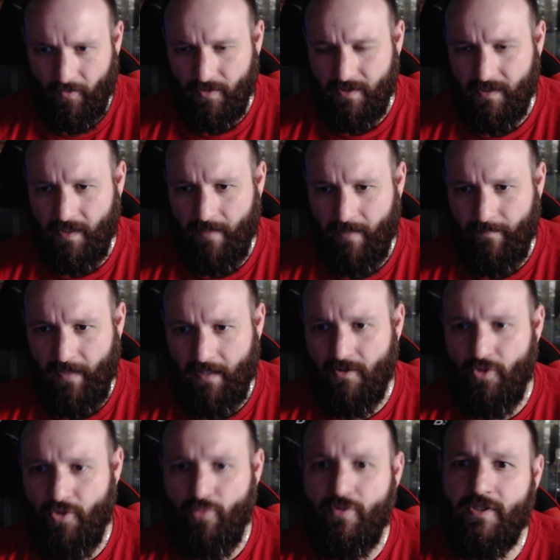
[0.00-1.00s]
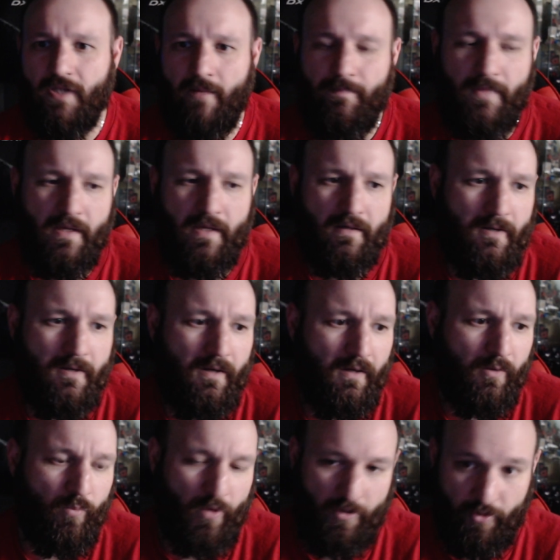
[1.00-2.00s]
time they do something,
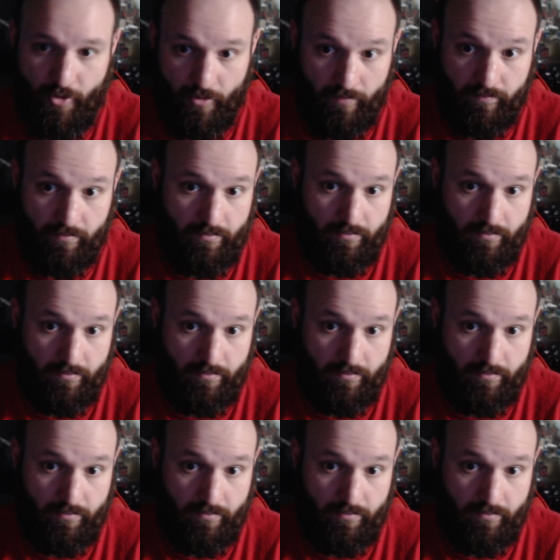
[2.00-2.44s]
whether you're